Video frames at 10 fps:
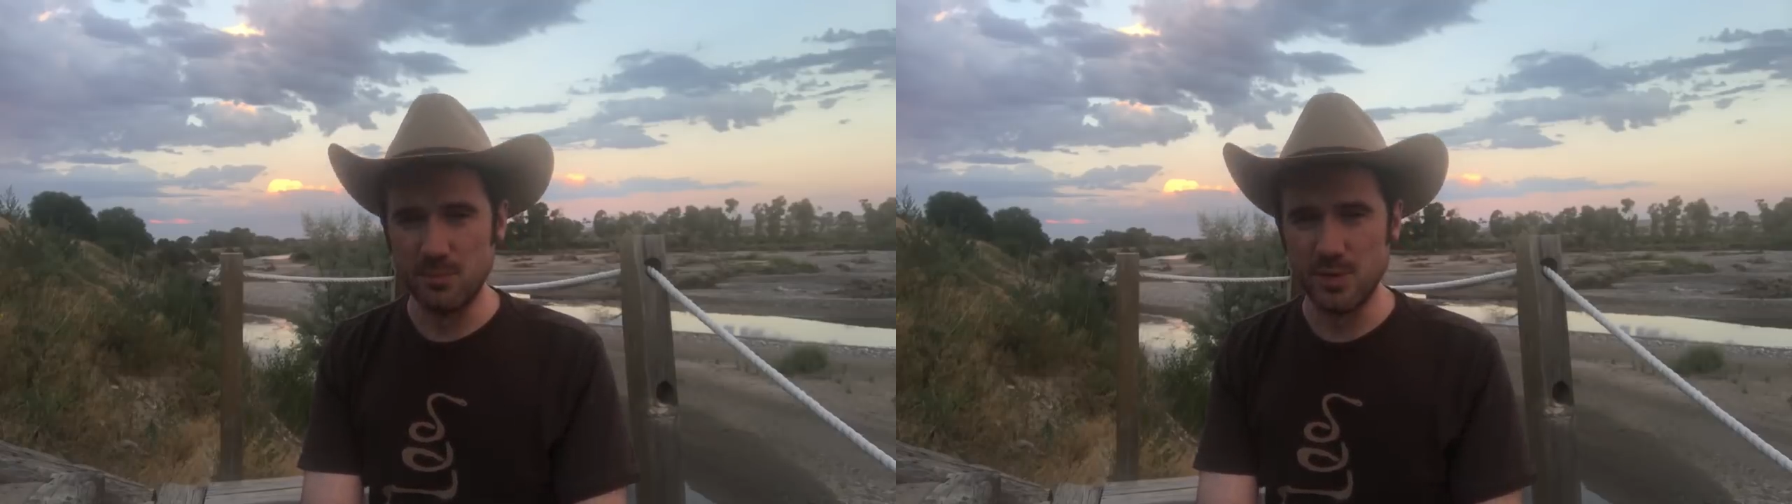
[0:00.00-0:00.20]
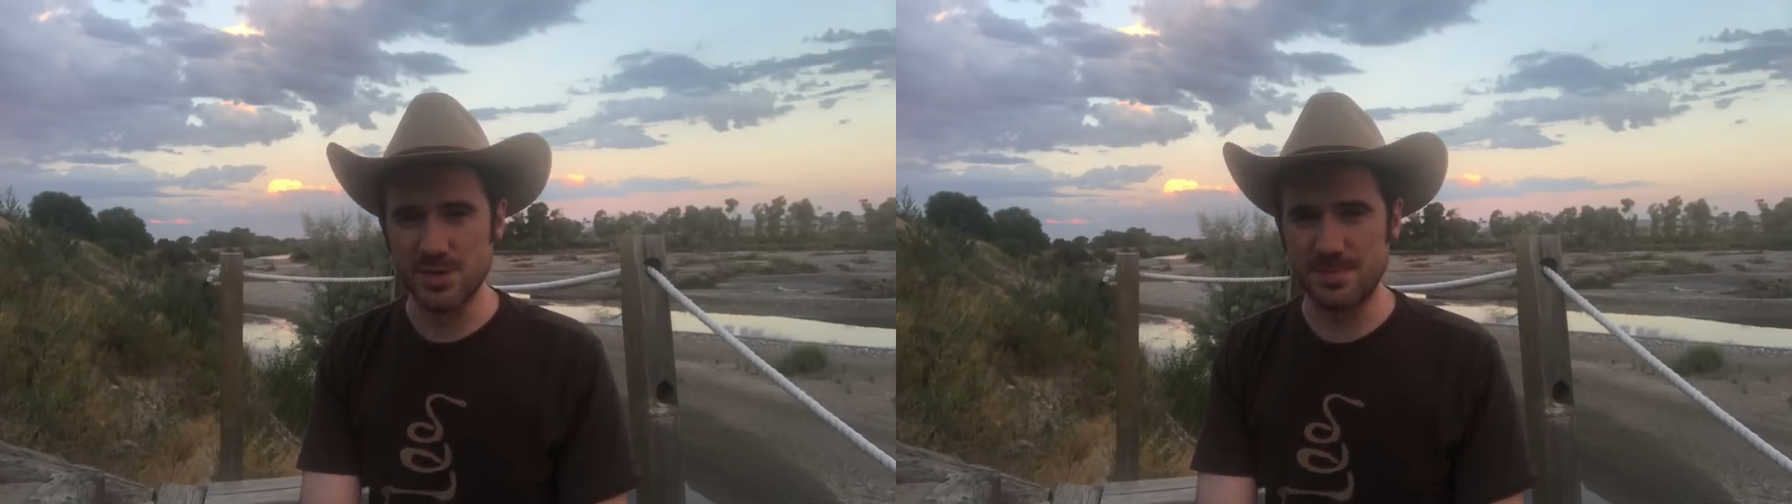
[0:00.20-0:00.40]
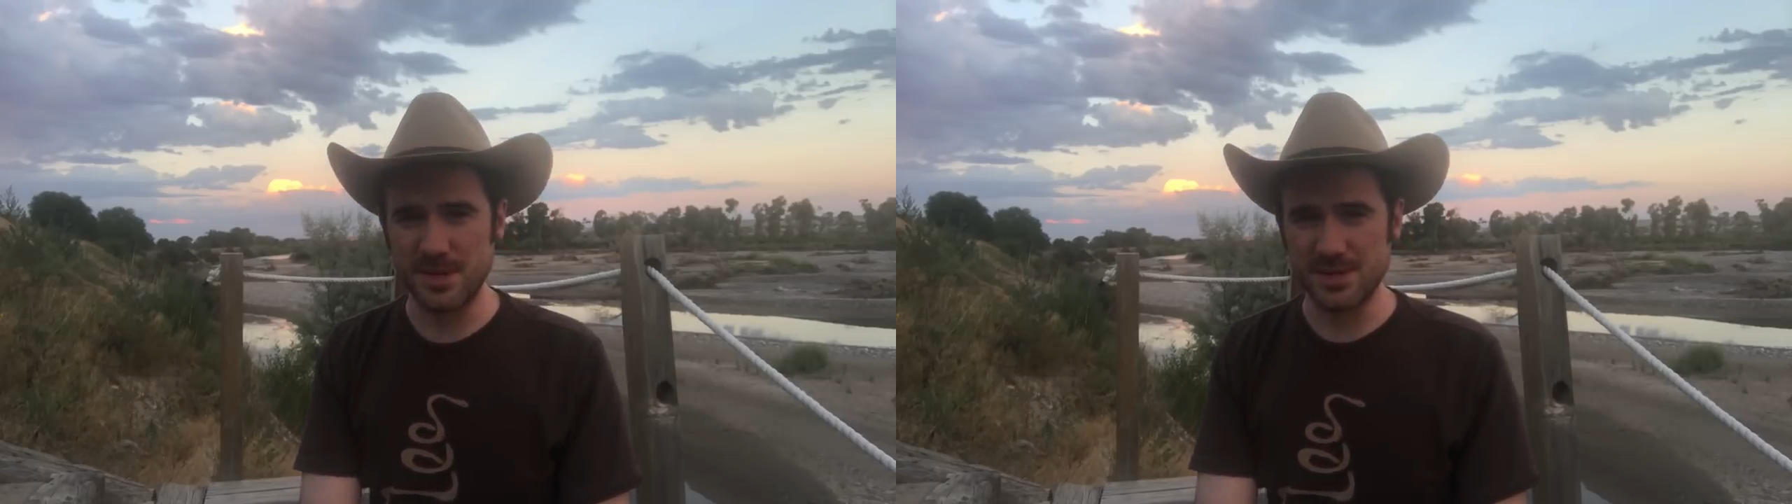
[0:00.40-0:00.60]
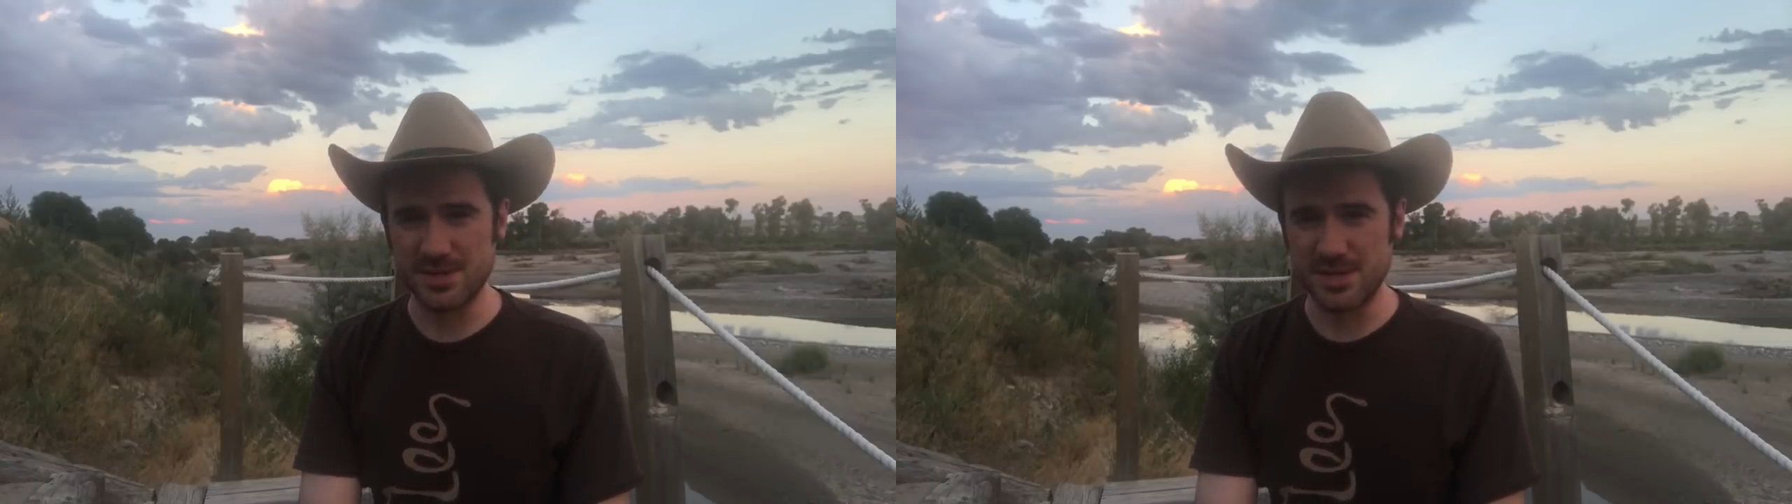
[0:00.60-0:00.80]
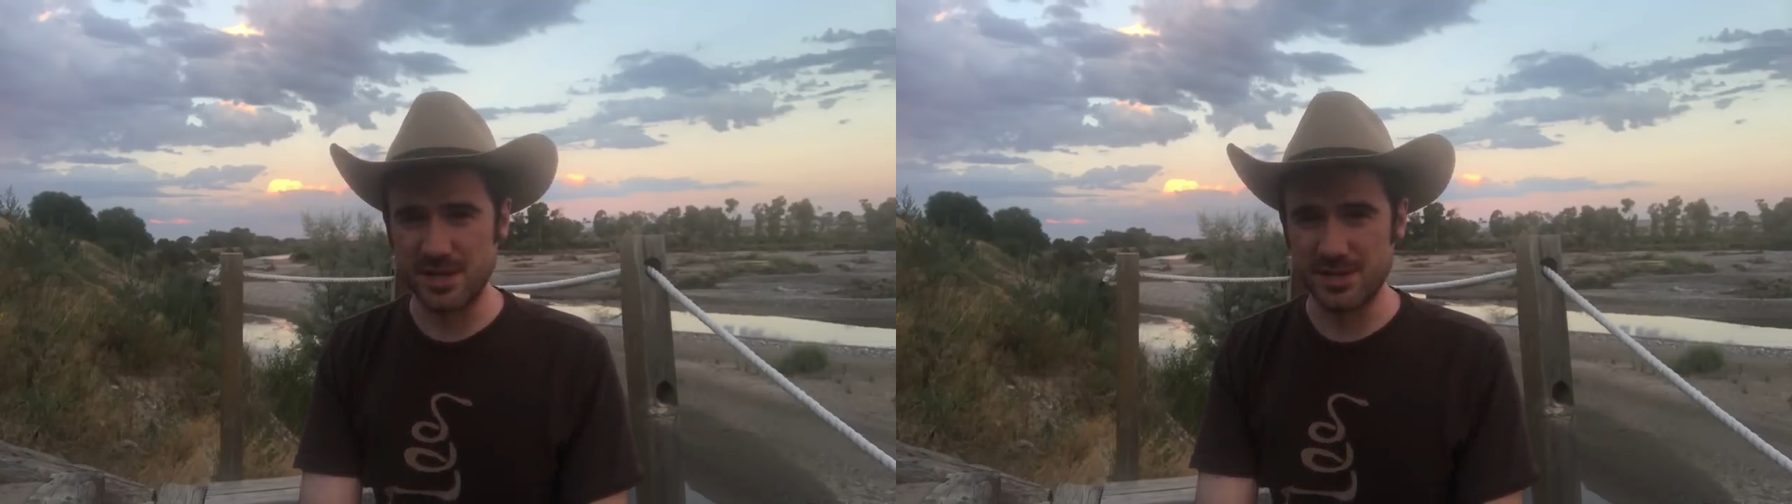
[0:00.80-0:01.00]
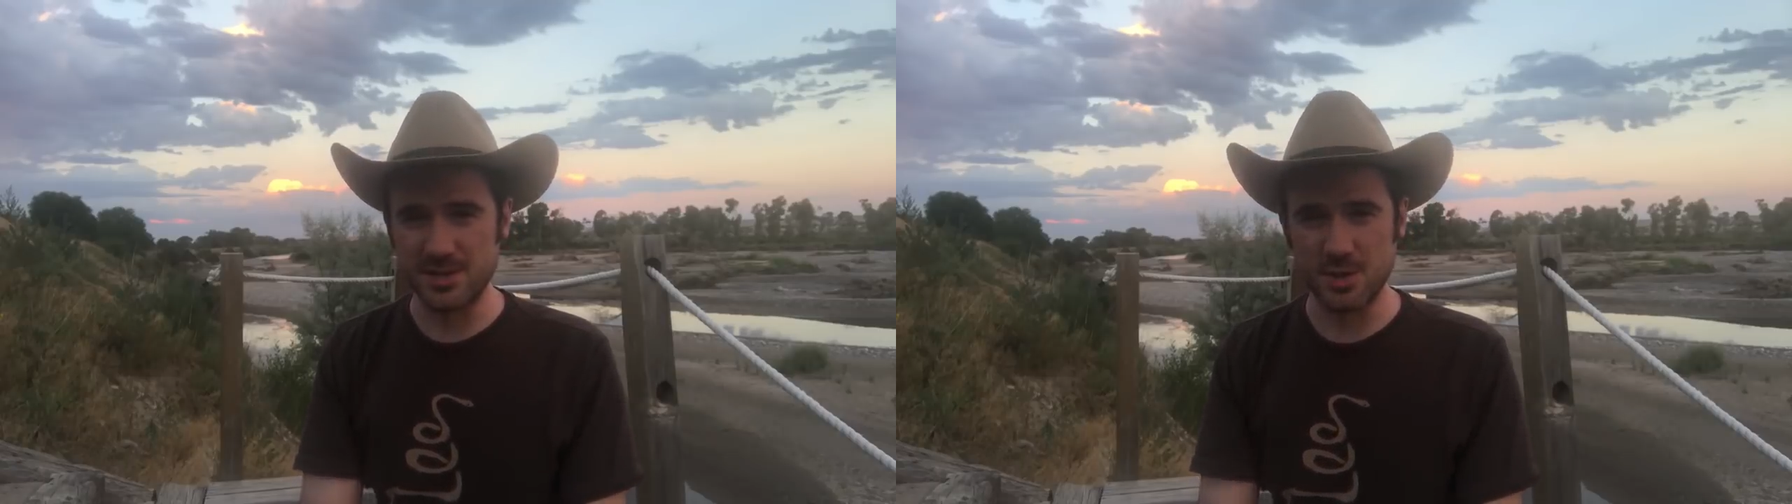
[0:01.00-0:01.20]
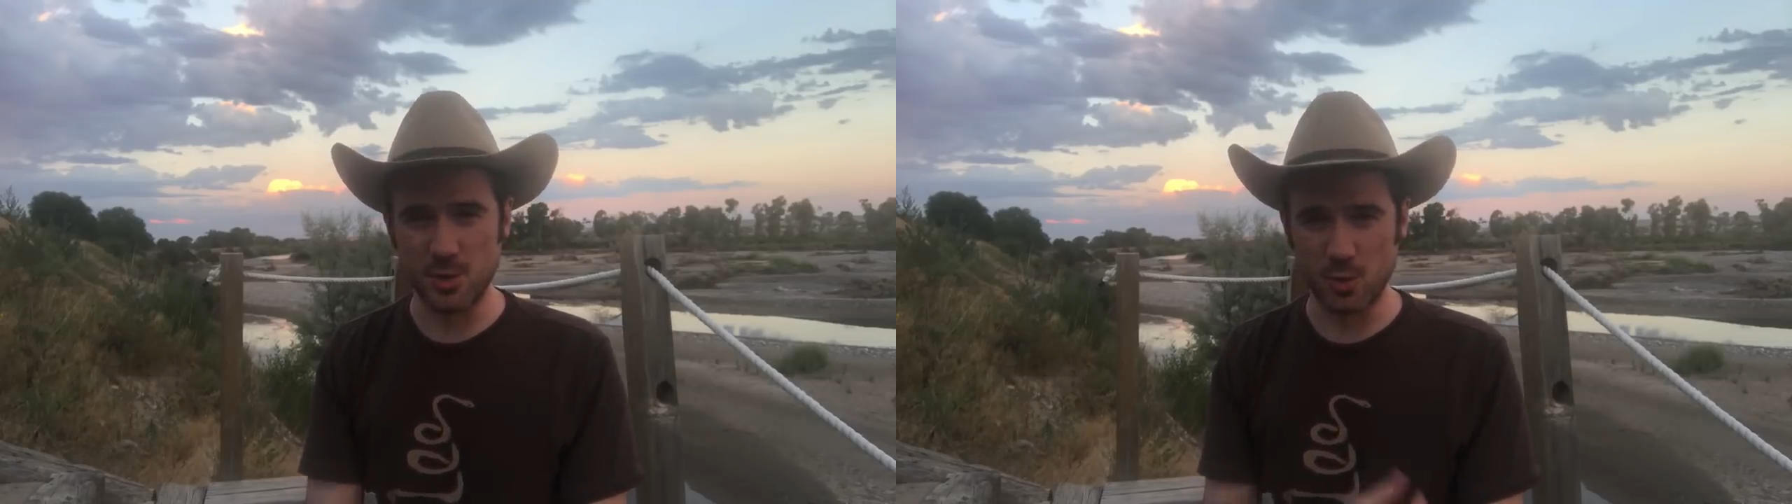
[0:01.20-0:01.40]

Muspel's sons